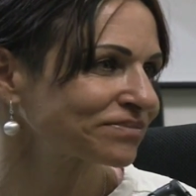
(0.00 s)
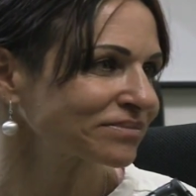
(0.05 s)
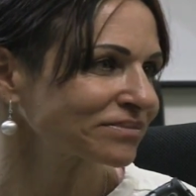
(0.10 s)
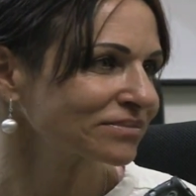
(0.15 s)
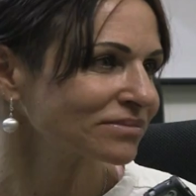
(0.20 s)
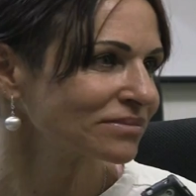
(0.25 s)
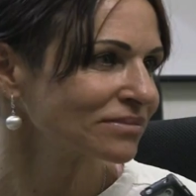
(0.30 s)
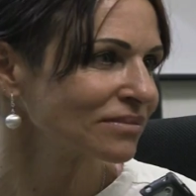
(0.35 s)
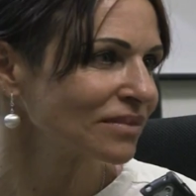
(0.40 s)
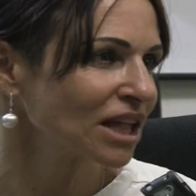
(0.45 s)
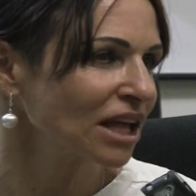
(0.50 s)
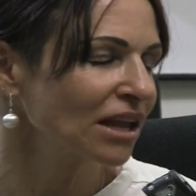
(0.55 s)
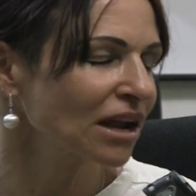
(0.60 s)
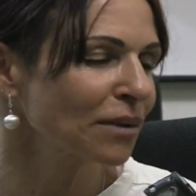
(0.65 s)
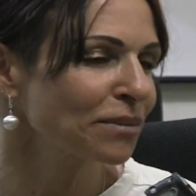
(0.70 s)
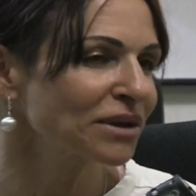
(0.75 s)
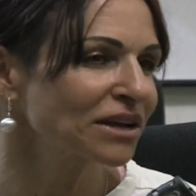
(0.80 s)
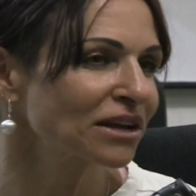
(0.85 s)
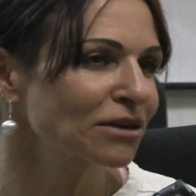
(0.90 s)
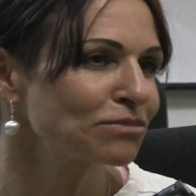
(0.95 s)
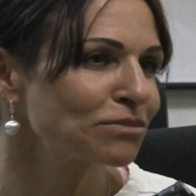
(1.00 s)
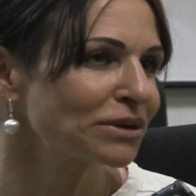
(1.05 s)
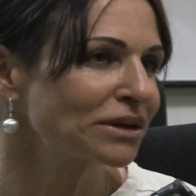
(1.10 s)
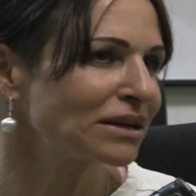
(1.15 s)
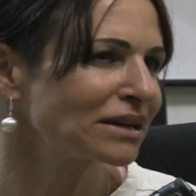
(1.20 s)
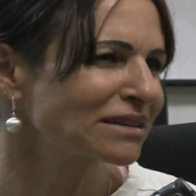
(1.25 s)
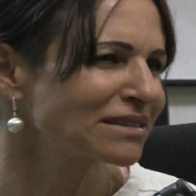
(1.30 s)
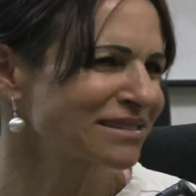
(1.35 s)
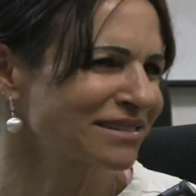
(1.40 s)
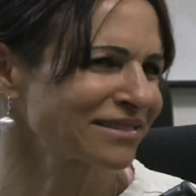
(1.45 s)
Okay. And I've been
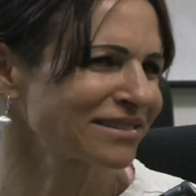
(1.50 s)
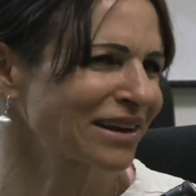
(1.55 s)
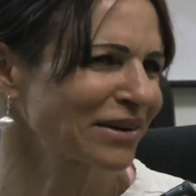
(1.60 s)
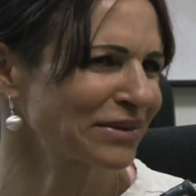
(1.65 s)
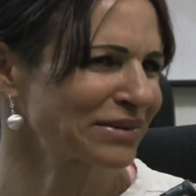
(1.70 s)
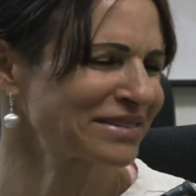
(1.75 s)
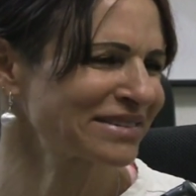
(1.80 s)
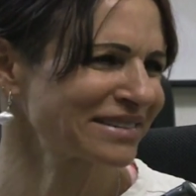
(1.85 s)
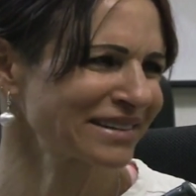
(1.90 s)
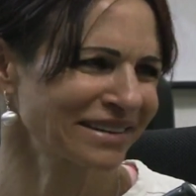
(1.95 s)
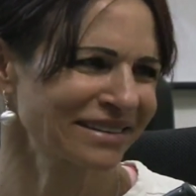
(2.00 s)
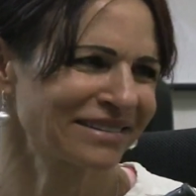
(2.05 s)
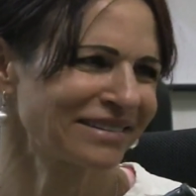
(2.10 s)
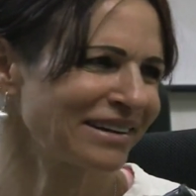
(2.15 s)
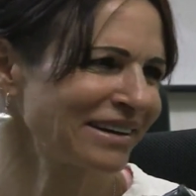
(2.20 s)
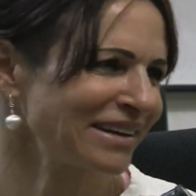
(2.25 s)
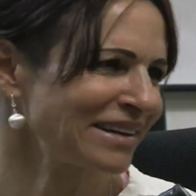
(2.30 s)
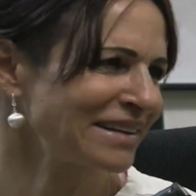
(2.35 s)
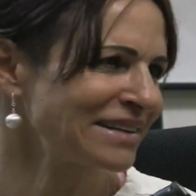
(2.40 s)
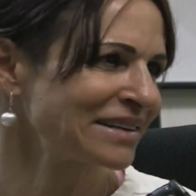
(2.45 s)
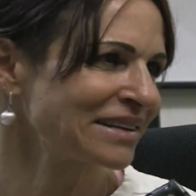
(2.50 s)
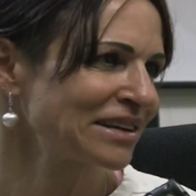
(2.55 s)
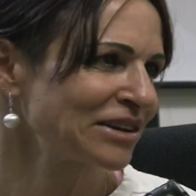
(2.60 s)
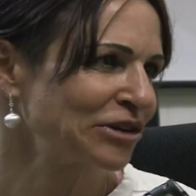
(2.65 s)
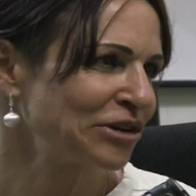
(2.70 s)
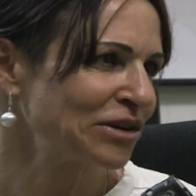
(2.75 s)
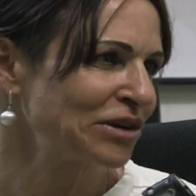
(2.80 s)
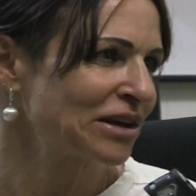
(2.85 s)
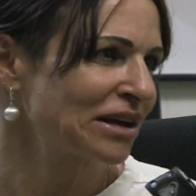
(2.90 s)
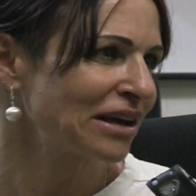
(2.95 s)
competing since I was 16
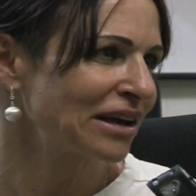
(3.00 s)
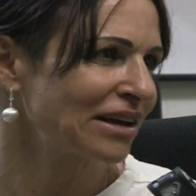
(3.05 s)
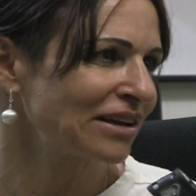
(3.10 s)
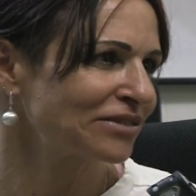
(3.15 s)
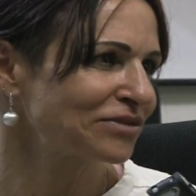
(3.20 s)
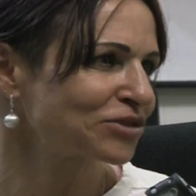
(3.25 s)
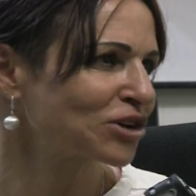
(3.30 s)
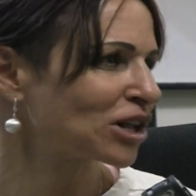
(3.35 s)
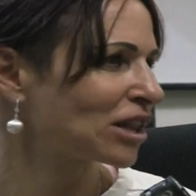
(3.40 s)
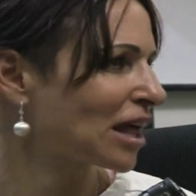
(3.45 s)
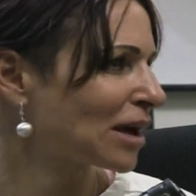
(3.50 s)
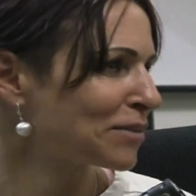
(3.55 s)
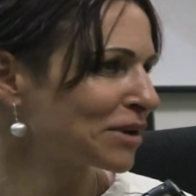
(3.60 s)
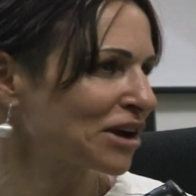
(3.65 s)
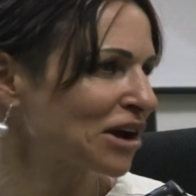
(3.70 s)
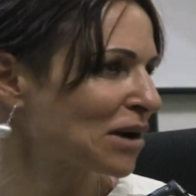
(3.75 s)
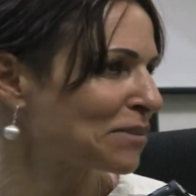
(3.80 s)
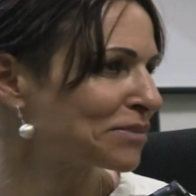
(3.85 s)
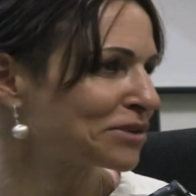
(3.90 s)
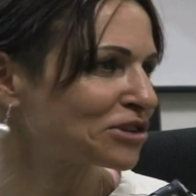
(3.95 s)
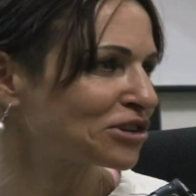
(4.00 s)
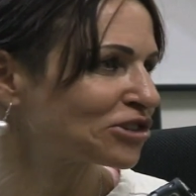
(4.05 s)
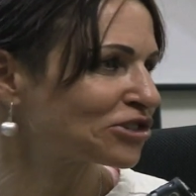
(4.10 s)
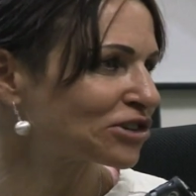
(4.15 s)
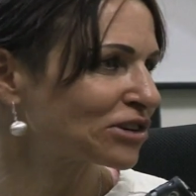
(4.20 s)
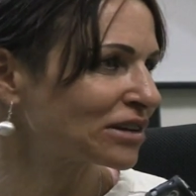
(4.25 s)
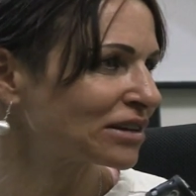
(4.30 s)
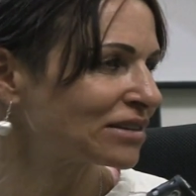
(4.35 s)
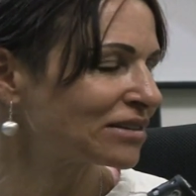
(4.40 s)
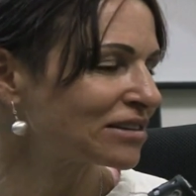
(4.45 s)
in climbing
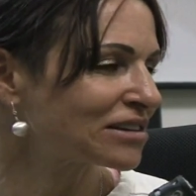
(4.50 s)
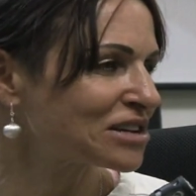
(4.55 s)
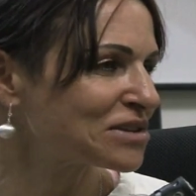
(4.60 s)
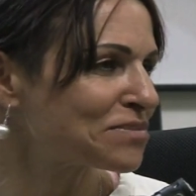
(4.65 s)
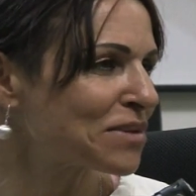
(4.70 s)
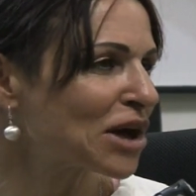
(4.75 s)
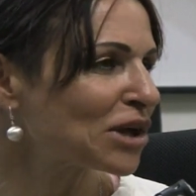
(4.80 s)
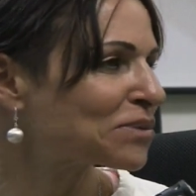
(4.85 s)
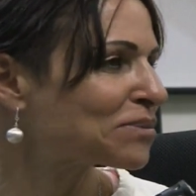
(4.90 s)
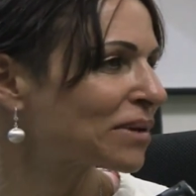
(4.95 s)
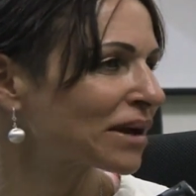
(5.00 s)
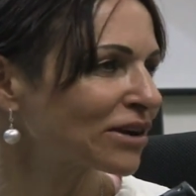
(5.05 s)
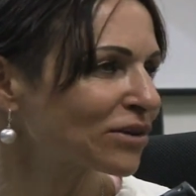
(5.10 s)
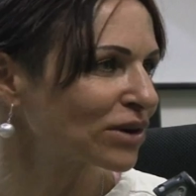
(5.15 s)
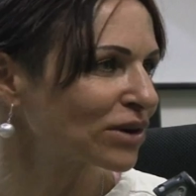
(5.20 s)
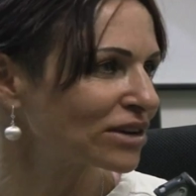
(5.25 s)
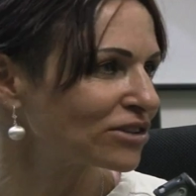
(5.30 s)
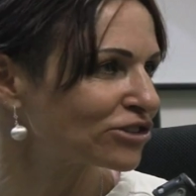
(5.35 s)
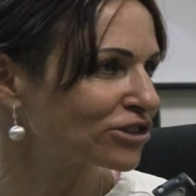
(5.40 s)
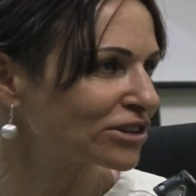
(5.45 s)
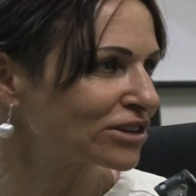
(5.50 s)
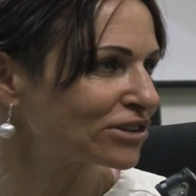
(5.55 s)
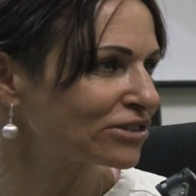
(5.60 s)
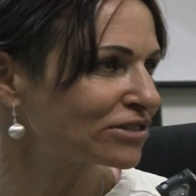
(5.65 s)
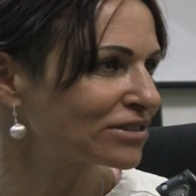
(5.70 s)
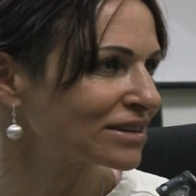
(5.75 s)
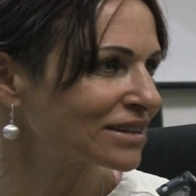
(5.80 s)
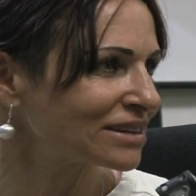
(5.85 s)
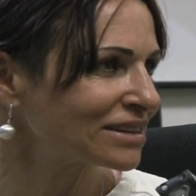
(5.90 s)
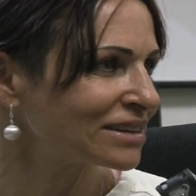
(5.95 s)
competitions and mountain
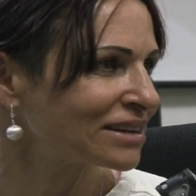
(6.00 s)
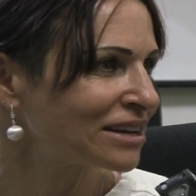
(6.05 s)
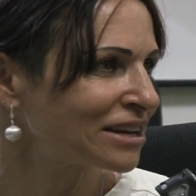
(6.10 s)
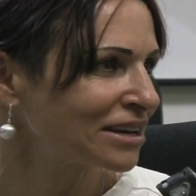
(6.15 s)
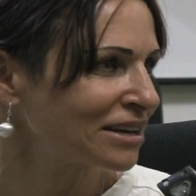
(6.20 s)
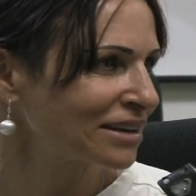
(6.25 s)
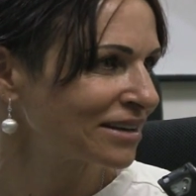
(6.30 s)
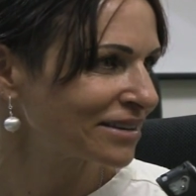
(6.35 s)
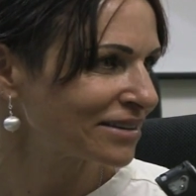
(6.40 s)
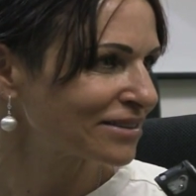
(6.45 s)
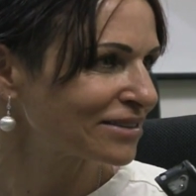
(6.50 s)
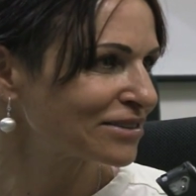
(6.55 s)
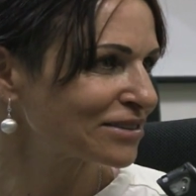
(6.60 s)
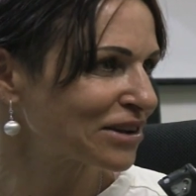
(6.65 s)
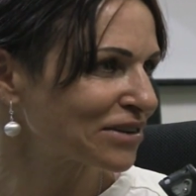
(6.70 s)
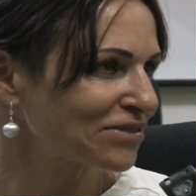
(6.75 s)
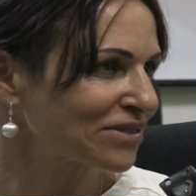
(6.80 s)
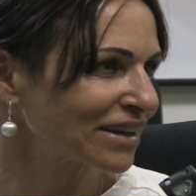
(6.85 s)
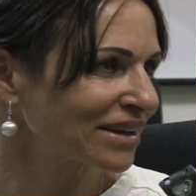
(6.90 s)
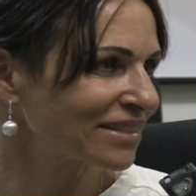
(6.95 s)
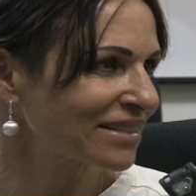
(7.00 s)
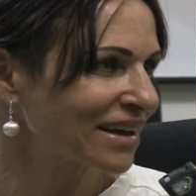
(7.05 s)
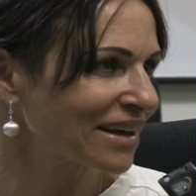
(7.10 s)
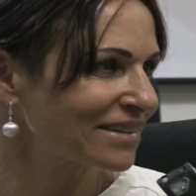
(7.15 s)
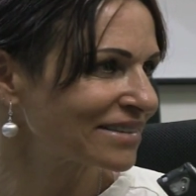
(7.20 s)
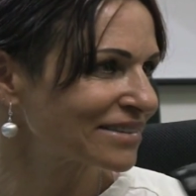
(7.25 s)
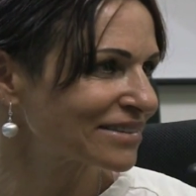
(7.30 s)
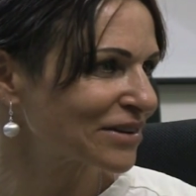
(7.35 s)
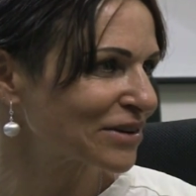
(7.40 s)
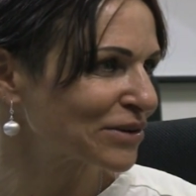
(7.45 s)
races and sure. stuff like
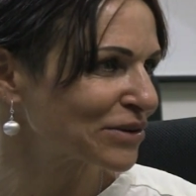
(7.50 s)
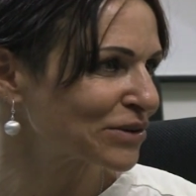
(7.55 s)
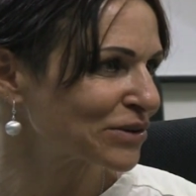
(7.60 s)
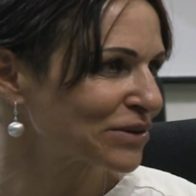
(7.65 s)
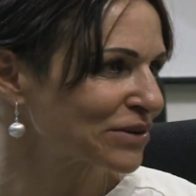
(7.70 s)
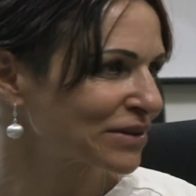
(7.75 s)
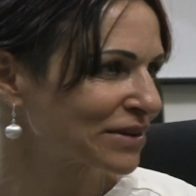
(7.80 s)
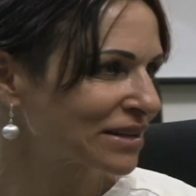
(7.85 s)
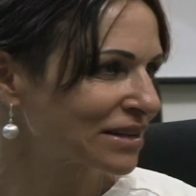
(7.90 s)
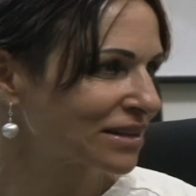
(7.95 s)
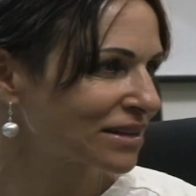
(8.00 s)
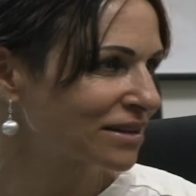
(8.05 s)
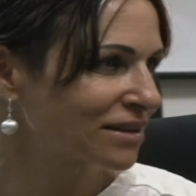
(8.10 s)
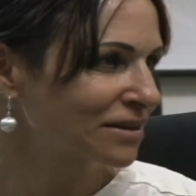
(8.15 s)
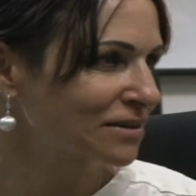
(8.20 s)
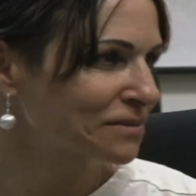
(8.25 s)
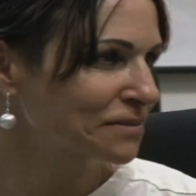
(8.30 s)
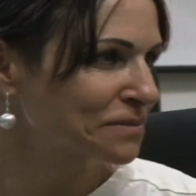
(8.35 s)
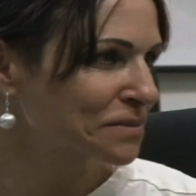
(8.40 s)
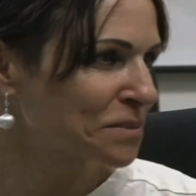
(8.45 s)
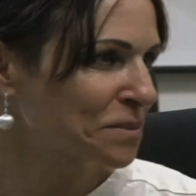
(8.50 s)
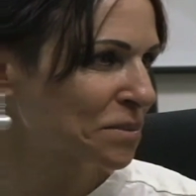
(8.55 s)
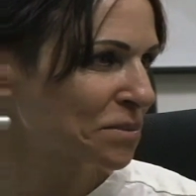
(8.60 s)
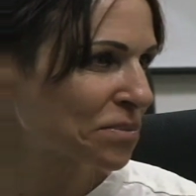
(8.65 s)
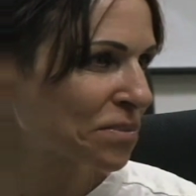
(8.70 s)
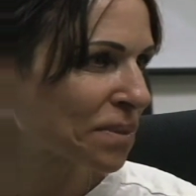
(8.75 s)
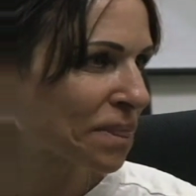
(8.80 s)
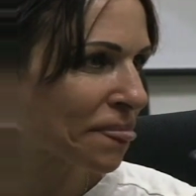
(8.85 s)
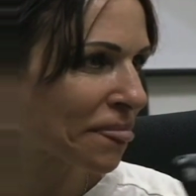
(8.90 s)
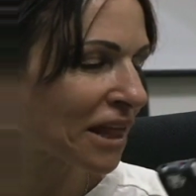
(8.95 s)
that. so. And you've been doing some of that lately,
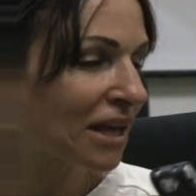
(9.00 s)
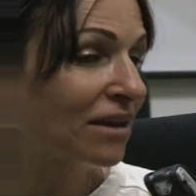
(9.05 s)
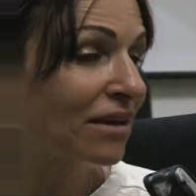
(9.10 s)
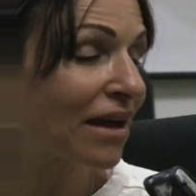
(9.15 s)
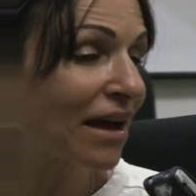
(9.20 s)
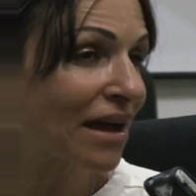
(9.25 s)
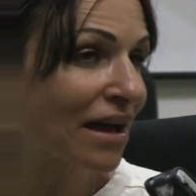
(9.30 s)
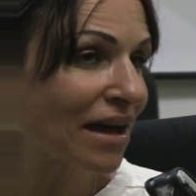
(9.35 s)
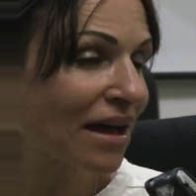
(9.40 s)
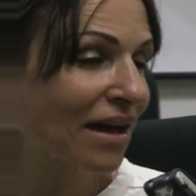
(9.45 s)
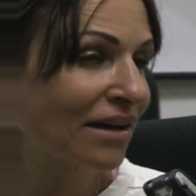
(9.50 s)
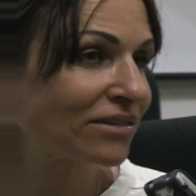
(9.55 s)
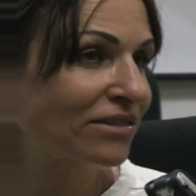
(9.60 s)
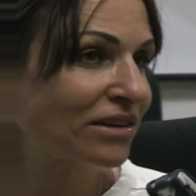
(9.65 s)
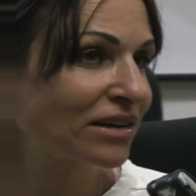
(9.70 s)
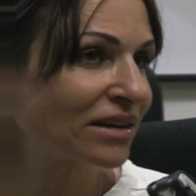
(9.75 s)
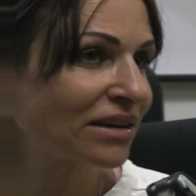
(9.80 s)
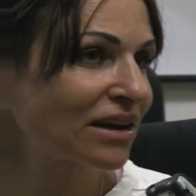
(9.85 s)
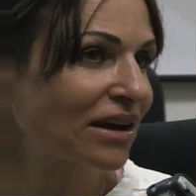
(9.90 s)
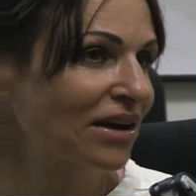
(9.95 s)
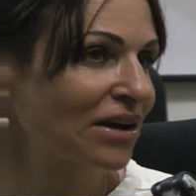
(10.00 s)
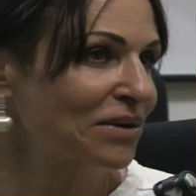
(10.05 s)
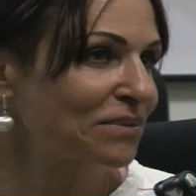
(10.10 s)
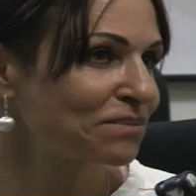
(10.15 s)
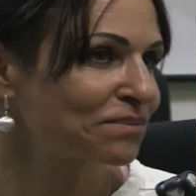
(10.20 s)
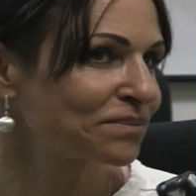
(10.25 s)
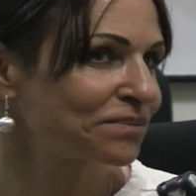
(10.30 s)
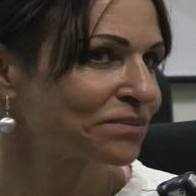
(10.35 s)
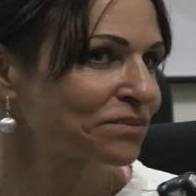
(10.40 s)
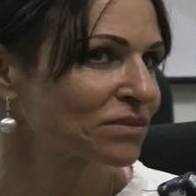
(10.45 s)
right? Yeah, I did.
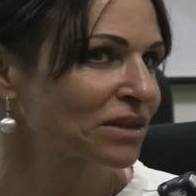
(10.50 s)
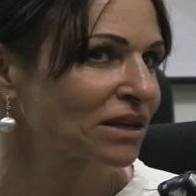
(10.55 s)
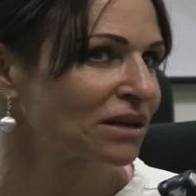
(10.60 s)
Um,